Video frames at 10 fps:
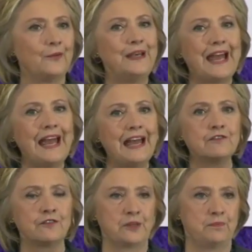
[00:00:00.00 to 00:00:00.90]
when
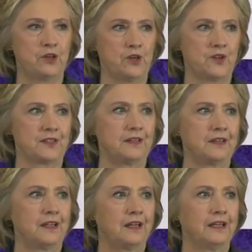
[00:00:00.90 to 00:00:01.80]
every
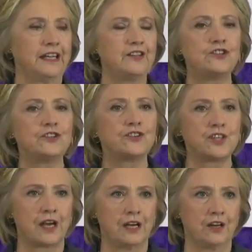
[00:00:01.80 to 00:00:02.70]
person gets to
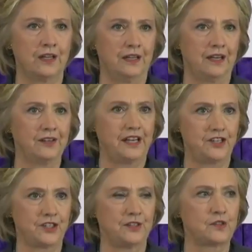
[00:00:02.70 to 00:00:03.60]
share in our
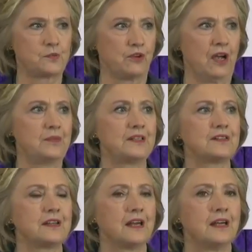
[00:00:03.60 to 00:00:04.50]
nation's
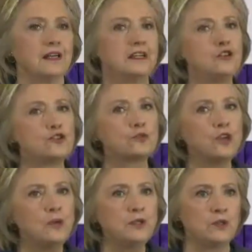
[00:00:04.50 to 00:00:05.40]
promise,
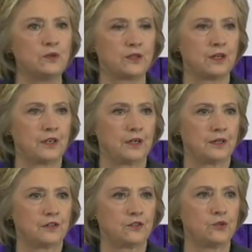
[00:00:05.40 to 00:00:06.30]
contribute
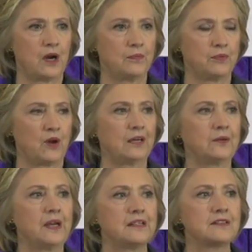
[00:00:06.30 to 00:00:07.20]
to our
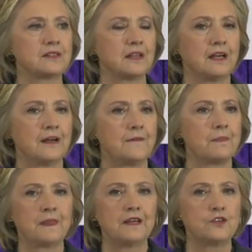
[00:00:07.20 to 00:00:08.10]
progress.
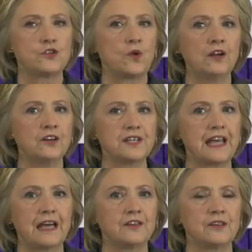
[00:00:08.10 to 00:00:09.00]
Stronger
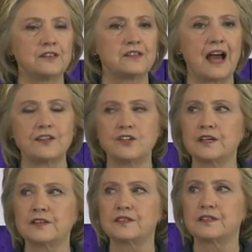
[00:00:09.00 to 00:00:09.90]
Together is not
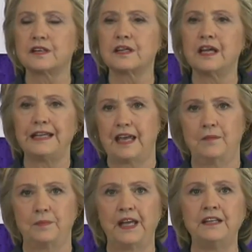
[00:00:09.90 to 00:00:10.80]
just a
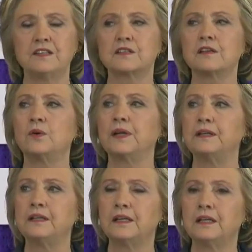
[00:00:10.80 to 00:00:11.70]
campaign
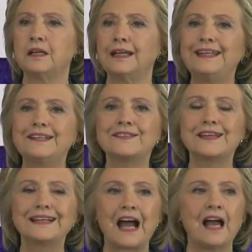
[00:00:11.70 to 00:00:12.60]
slogan. It is
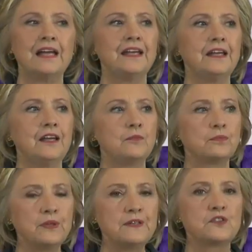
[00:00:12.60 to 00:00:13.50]
the guiding
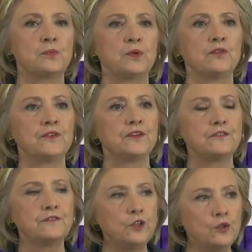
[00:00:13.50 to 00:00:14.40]
principle for the
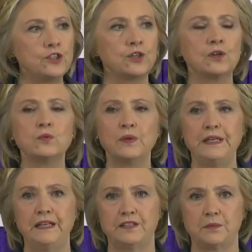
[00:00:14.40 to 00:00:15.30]
future we
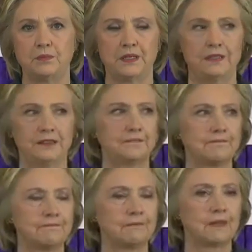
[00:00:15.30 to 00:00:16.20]
need to build.
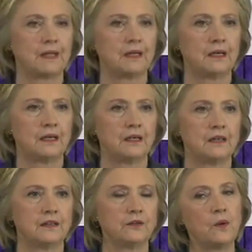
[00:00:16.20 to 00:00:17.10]

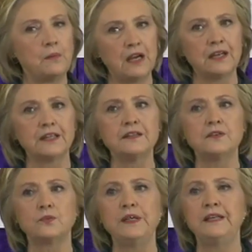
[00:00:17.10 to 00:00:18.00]
So
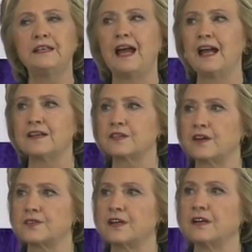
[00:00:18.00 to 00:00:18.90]
Americans, we need to ask
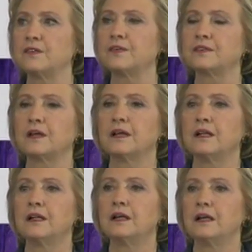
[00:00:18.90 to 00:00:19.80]
ourselves,
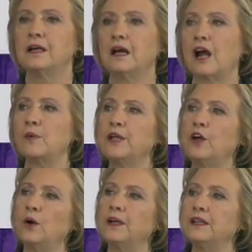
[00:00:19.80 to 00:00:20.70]
are we
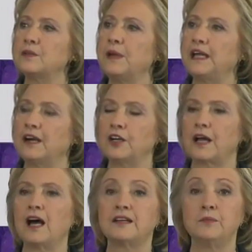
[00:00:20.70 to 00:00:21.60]
going to make our
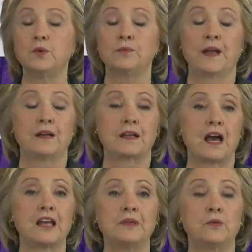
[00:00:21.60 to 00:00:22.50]

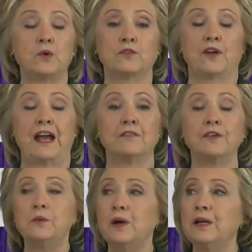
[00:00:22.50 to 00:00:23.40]
economy work for
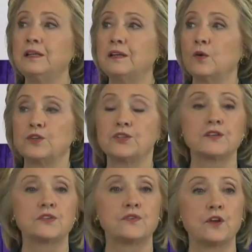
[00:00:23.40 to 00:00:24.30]
everyone or
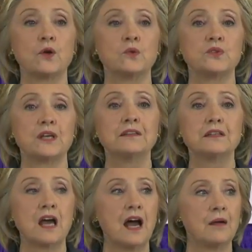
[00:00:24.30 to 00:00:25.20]
just for those at the
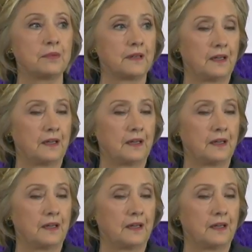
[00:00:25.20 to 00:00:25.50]
top?